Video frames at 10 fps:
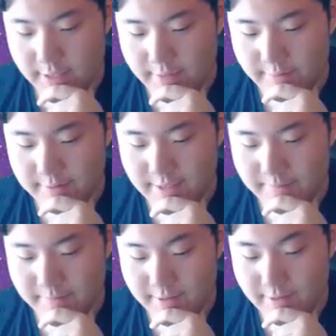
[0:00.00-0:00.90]
Heavy
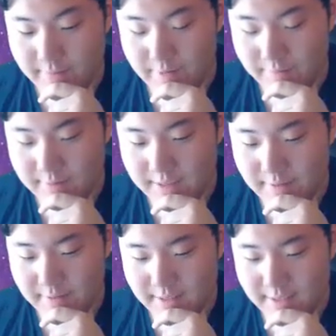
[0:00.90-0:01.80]
Slam did. If Heavy
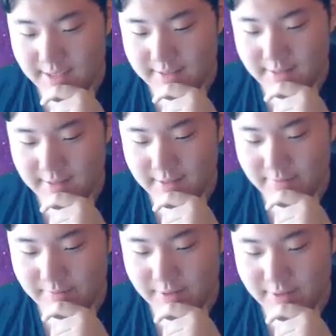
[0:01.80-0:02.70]
Slam and Dazzling
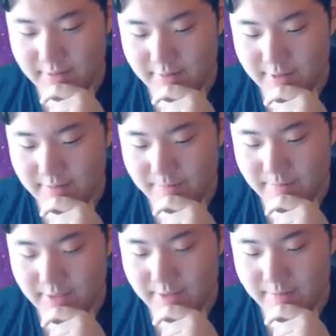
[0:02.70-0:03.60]
Gleam would have killed, that
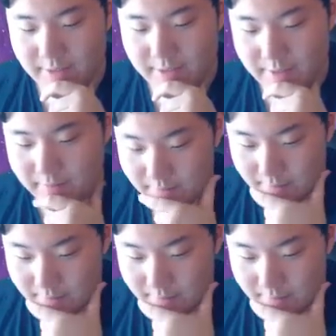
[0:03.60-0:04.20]
might have been it.